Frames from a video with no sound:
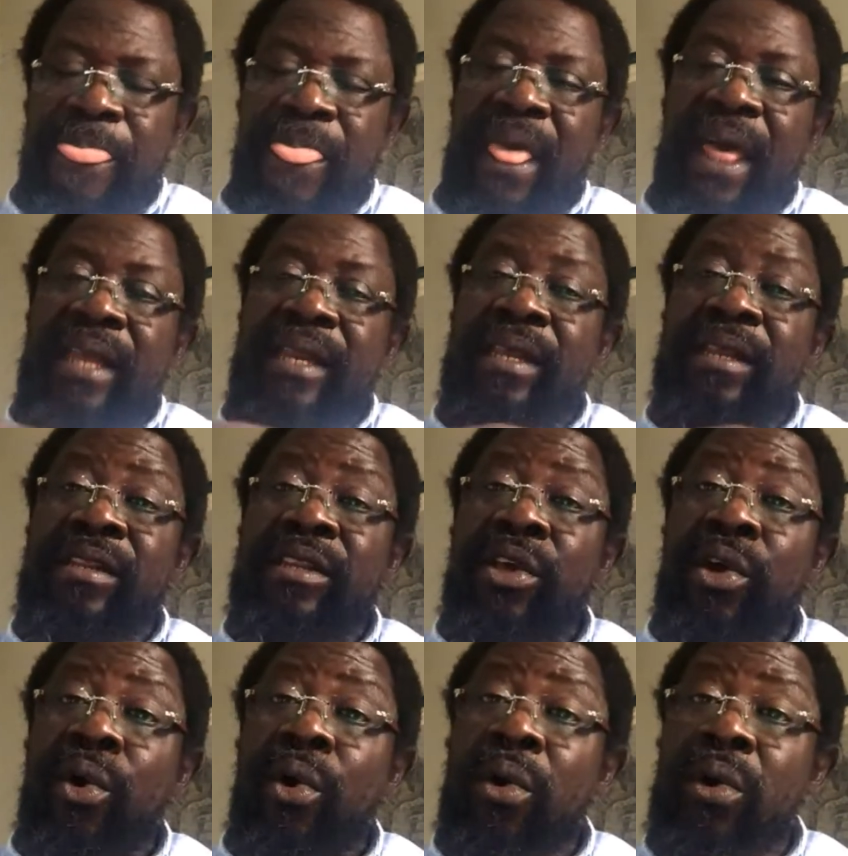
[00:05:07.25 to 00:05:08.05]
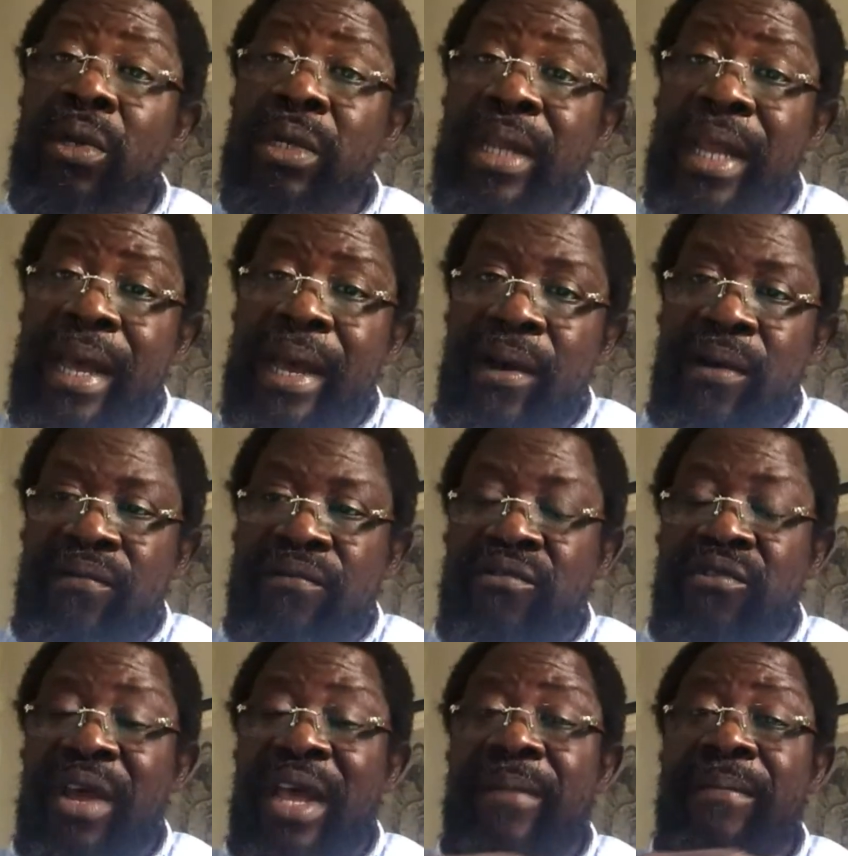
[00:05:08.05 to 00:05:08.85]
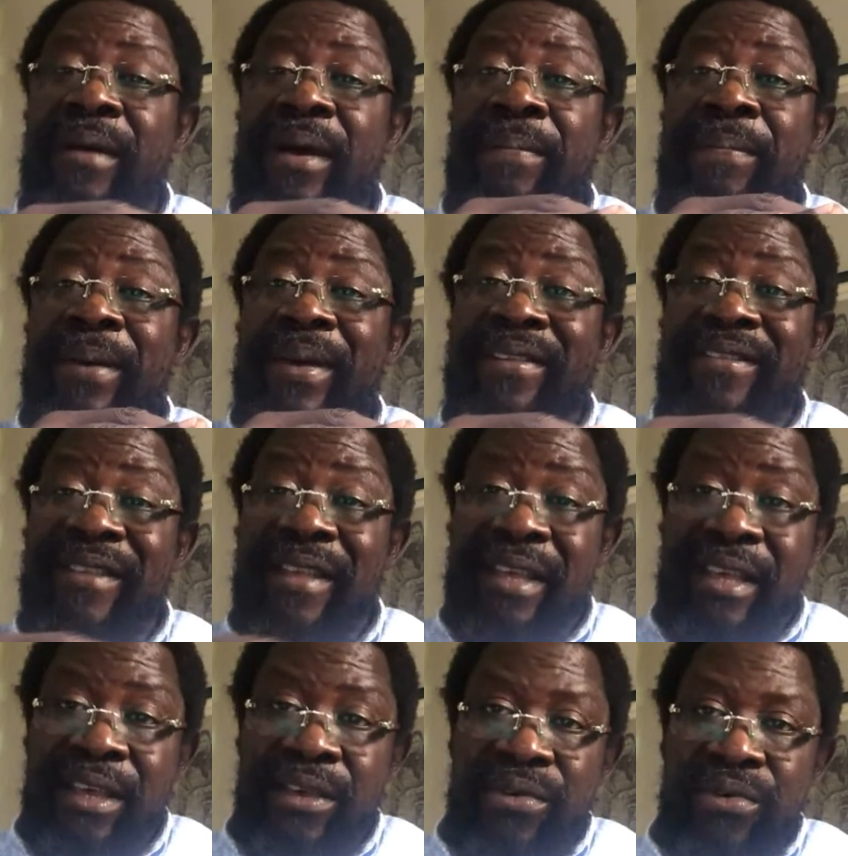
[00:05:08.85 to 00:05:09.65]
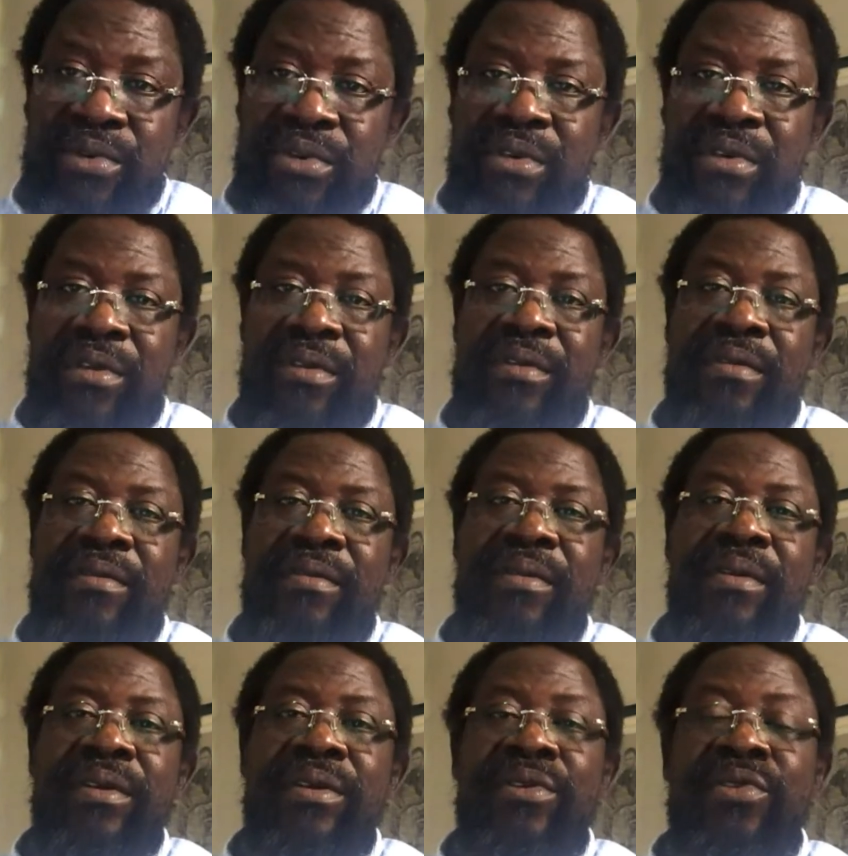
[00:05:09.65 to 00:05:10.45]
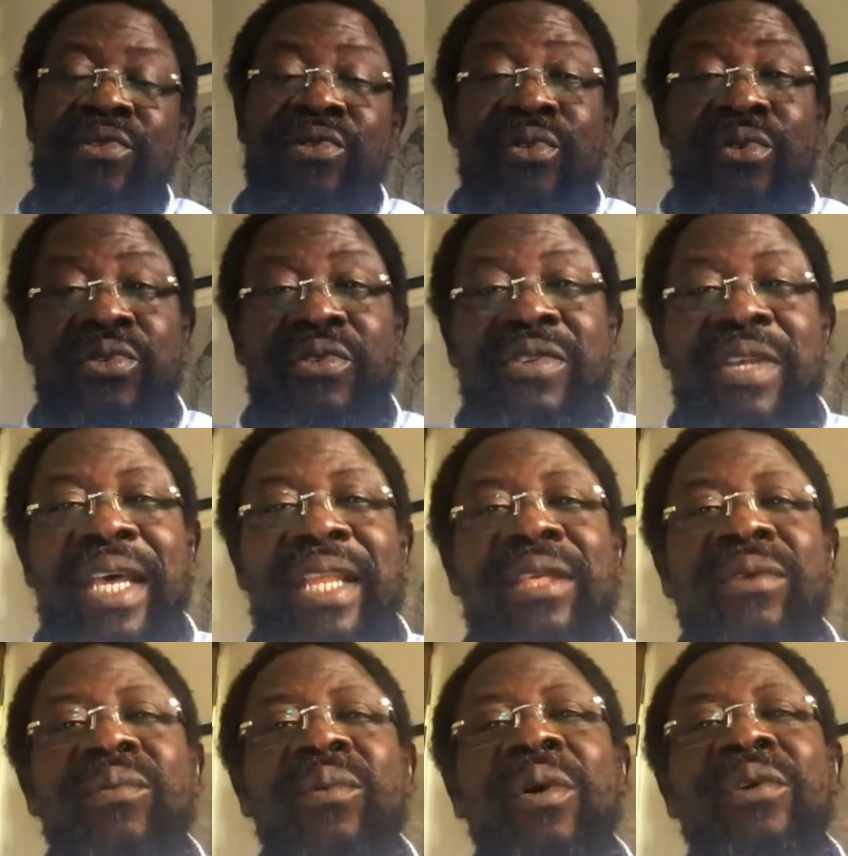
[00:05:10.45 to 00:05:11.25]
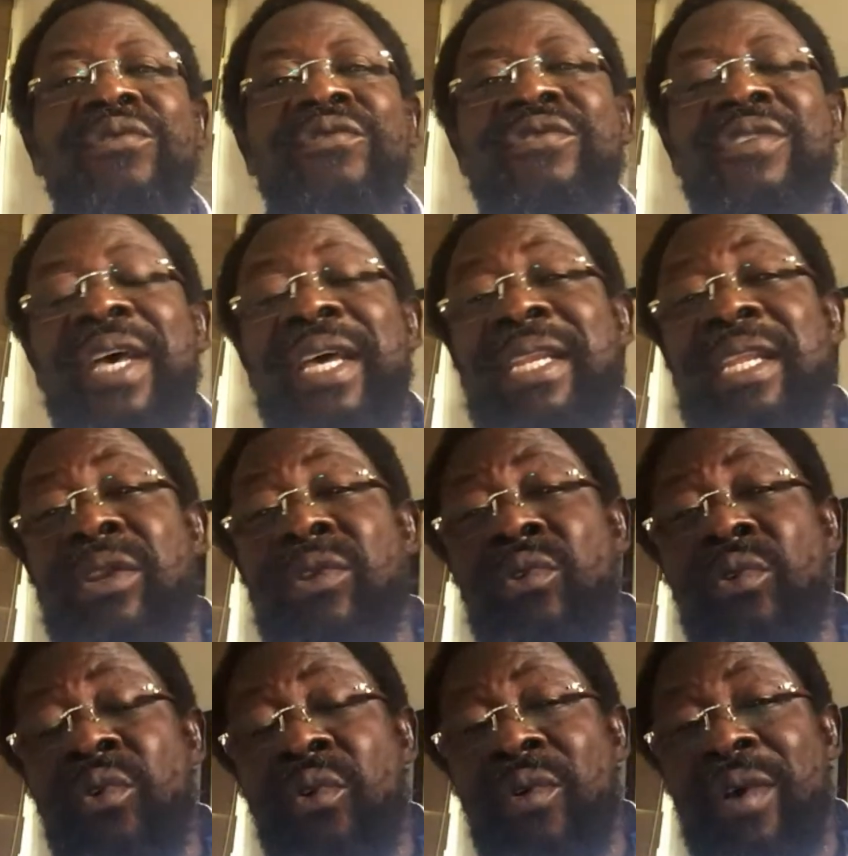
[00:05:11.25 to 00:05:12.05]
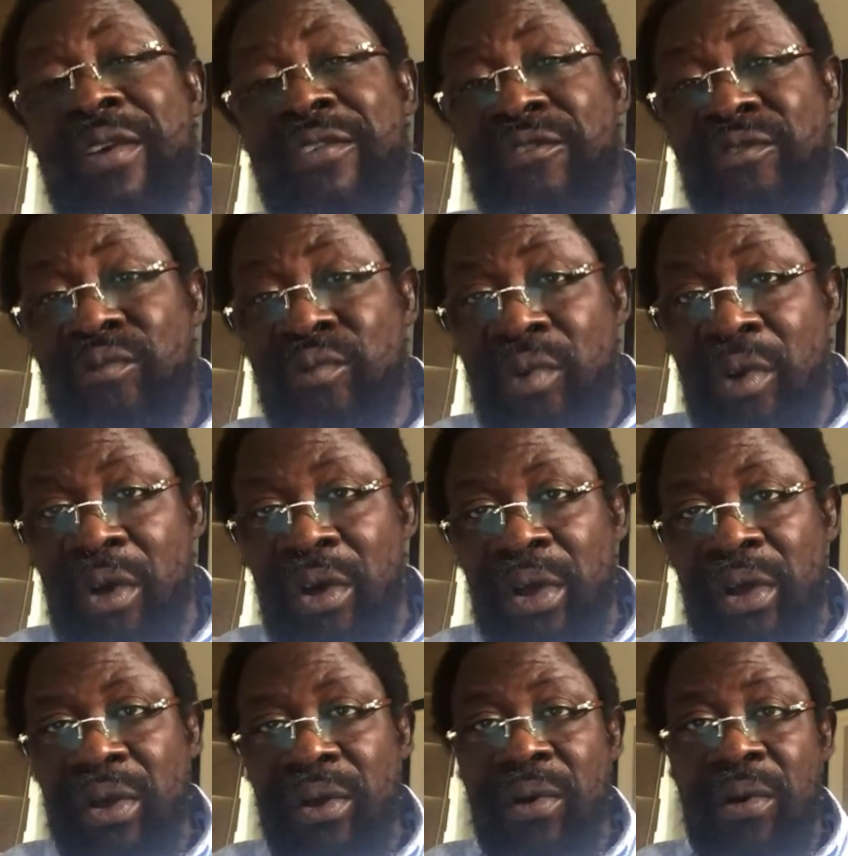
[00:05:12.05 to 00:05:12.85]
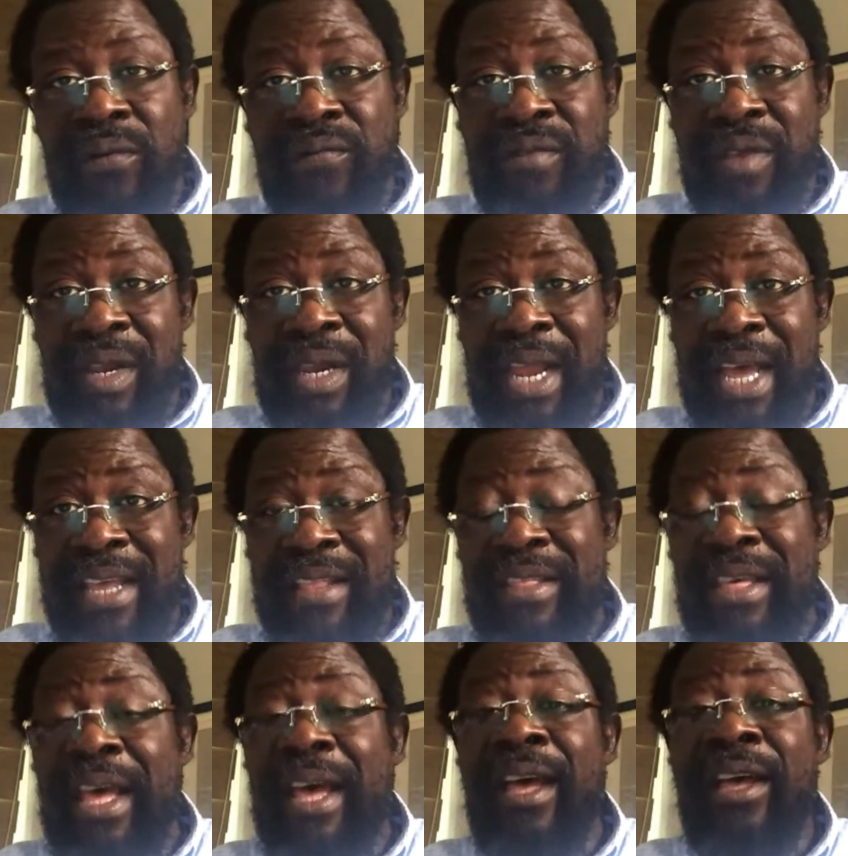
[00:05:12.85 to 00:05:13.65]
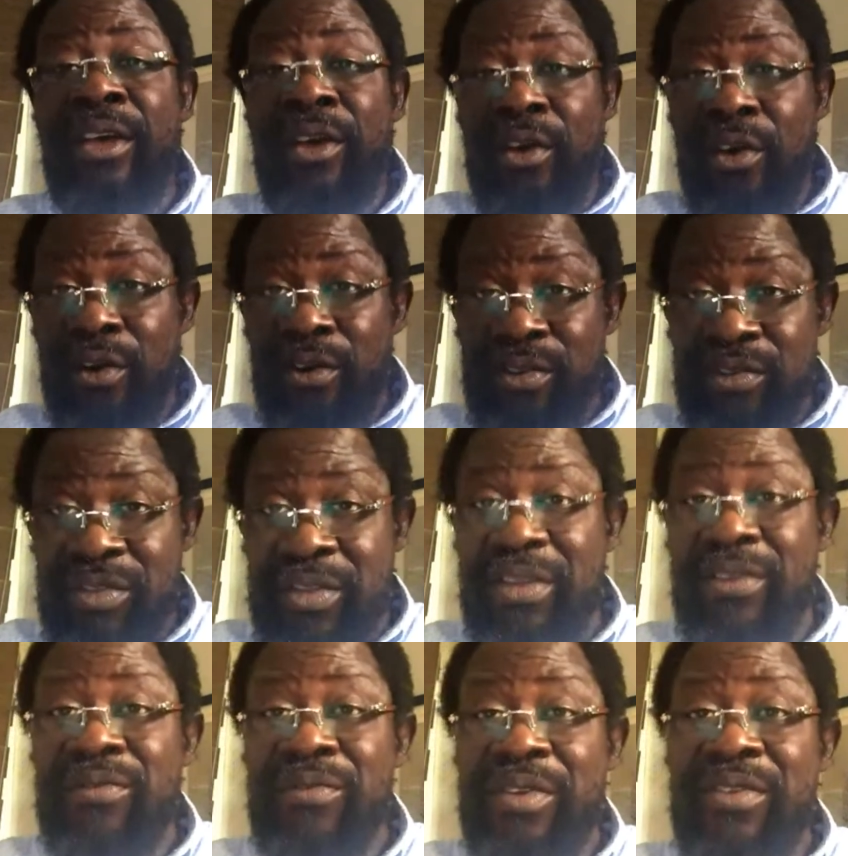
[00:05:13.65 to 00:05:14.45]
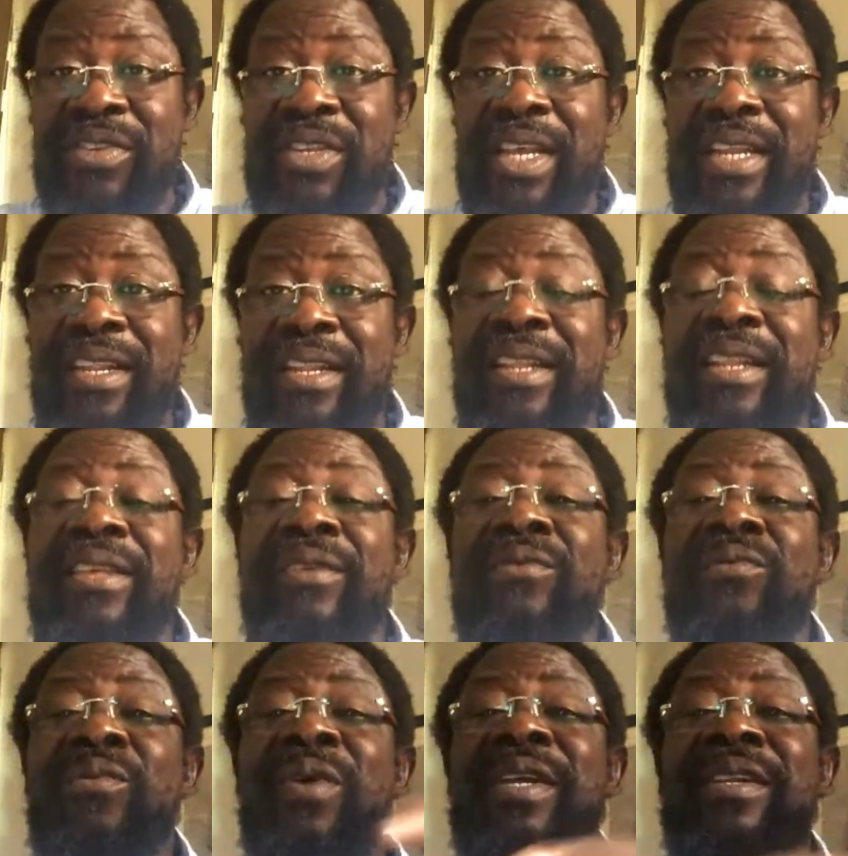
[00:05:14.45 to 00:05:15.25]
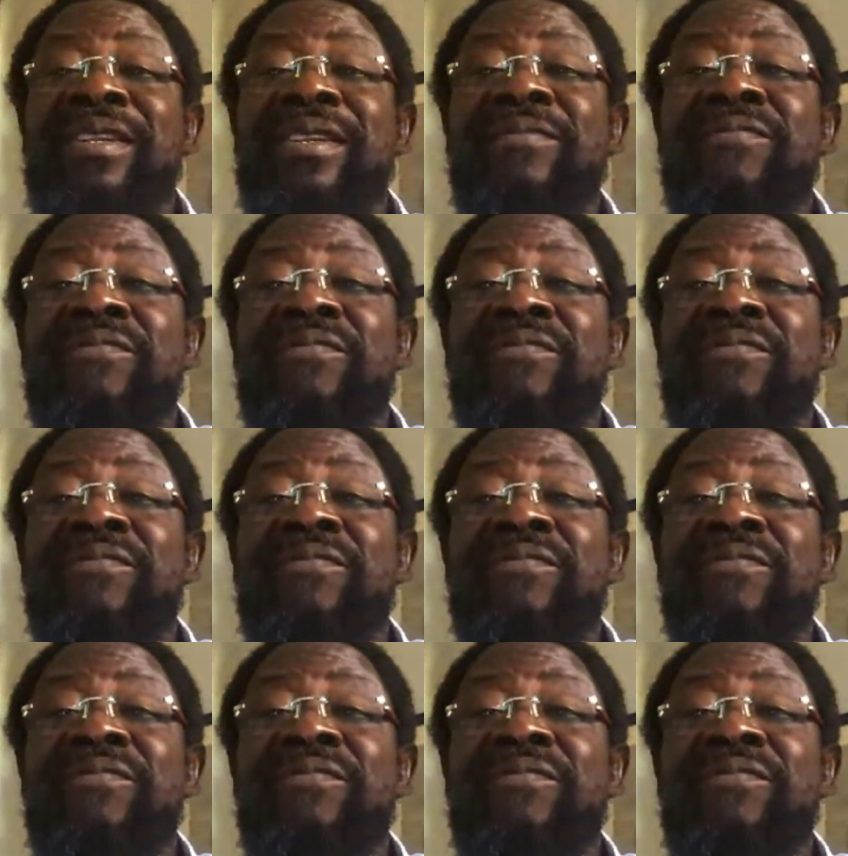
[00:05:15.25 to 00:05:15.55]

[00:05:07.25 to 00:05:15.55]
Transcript: And in the order of tribal persecution, those are the ones at the lowest rung of the ladder until recently when the